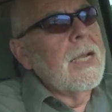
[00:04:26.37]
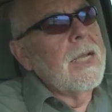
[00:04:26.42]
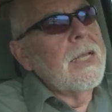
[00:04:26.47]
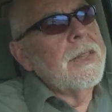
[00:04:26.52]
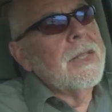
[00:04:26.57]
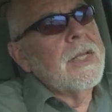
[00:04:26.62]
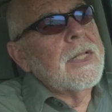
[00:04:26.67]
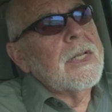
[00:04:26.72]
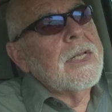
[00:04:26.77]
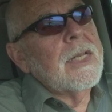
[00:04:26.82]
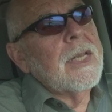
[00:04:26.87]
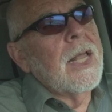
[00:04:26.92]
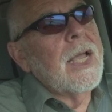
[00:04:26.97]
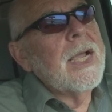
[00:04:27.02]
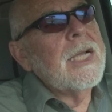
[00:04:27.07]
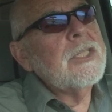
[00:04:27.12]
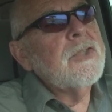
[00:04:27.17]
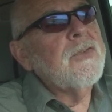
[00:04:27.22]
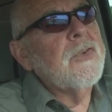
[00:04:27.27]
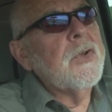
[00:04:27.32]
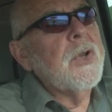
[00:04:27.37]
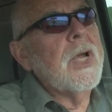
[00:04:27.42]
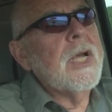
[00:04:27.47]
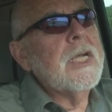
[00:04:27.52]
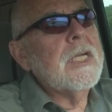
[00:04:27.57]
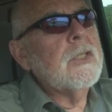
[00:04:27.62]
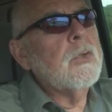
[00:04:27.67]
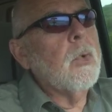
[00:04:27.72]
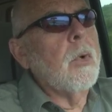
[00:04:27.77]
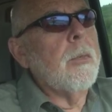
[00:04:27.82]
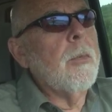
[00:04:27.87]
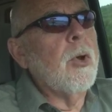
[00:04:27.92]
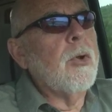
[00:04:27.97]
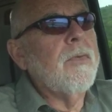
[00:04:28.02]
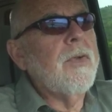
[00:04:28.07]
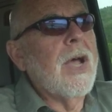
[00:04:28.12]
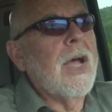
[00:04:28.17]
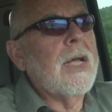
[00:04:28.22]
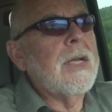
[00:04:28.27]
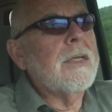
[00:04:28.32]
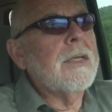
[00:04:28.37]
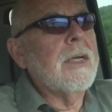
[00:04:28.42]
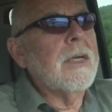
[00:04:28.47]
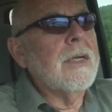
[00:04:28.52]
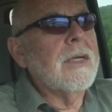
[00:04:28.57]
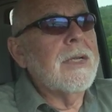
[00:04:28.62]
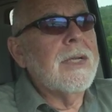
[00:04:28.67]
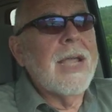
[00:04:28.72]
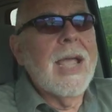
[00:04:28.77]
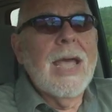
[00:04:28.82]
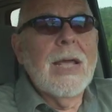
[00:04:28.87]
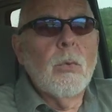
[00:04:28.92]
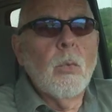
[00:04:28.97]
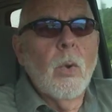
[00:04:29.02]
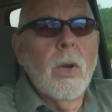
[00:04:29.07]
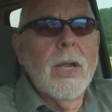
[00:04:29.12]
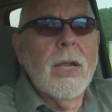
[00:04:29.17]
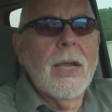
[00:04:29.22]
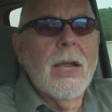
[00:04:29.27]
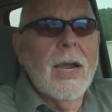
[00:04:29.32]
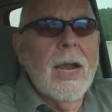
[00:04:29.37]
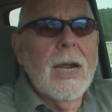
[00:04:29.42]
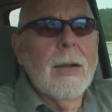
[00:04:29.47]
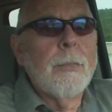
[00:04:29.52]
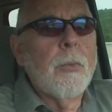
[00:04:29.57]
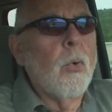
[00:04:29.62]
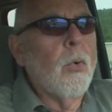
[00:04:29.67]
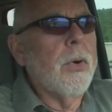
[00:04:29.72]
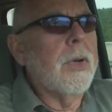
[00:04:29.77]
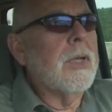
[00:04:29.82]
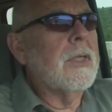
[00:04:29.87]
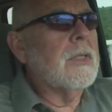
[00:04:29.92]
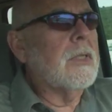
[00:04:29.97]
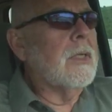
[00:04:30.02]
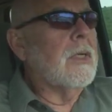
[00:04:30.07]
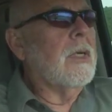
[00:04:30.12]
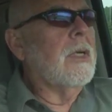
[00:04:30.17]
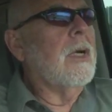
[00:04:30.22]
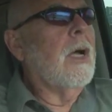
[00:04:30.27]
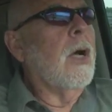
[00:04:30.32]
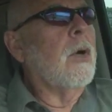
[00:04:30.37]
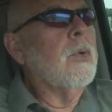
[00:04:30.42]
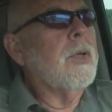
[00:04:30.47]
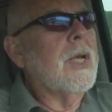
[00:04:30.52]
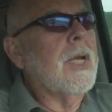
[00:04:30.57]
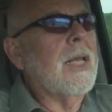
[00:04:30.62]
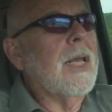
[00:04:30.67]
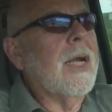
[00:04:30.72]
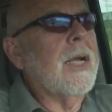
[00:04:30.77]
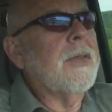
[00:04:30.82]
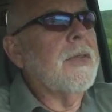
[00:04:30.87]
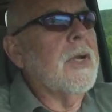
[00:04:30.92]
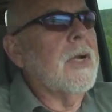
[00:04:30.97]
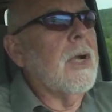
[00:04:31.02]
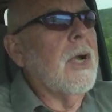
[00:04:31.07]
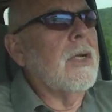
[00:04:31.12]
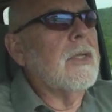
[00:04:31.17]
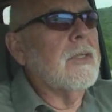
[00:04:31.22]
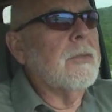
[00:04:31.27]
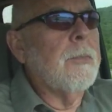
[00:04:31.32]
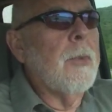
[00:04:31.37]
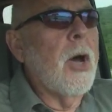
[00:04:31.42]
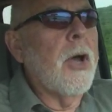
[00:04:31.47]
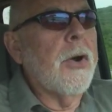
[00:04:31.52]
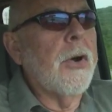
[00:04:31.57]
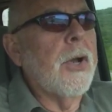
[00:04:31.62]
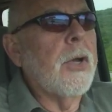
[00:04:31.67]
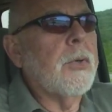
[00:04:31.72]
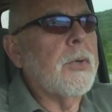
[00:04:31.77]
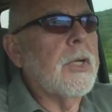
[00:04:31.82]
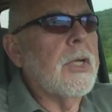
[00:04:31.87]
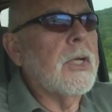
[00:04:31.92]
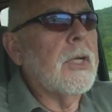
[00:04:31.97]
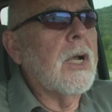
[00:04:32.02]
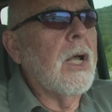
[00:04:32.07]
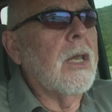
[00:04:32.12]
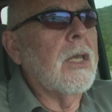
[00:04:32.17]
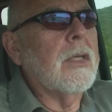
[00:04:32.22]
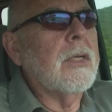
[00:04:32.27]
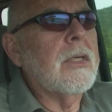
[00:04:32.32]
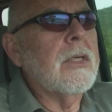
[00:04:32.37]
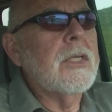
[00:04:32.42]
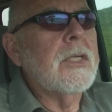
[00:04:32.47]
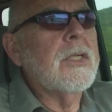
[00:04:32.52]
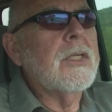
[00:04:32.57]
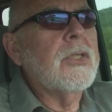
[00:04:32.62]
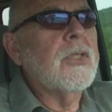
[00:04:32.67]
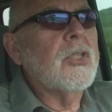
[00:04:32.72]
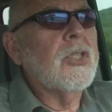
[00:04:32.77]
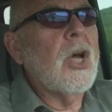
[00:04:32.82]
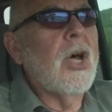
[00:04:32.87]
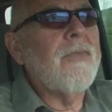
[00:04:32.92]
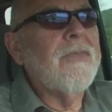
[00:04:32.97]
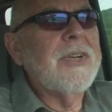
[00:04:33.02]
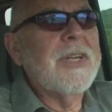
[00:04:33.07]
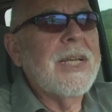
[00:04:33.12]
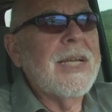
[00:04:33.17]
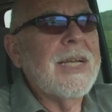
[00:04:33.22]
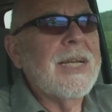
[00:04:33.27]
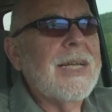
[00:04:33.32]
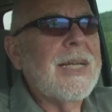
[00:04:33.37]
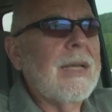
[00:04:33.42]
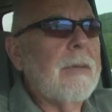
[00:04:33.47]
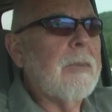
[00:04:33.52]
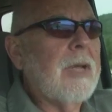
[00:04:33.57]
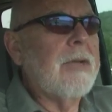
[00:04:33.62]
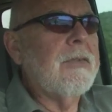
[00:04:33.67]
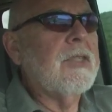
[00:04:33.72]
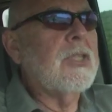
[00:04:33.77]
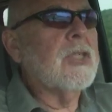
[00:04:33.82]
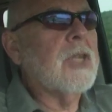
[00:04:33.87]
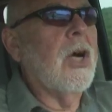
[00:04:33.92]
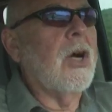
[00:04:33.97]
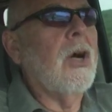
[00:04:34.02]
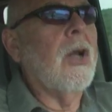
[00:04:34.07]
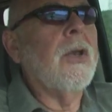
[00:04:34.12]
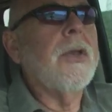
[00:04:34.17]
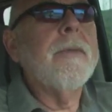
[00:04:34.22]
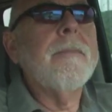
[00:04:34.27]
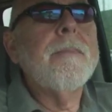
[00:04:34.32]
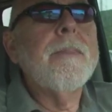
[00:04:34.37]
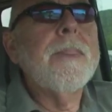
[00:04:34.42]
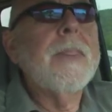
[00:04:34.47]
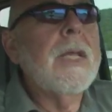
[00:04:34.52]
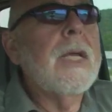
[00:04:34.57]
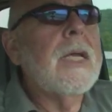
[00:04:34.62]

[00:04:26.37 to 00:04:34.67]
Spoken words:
And then the last few days we moved out to Gatwick Airport. There's a hotel out there called, it's a modern hotel called the Sofitel, I believe it's called.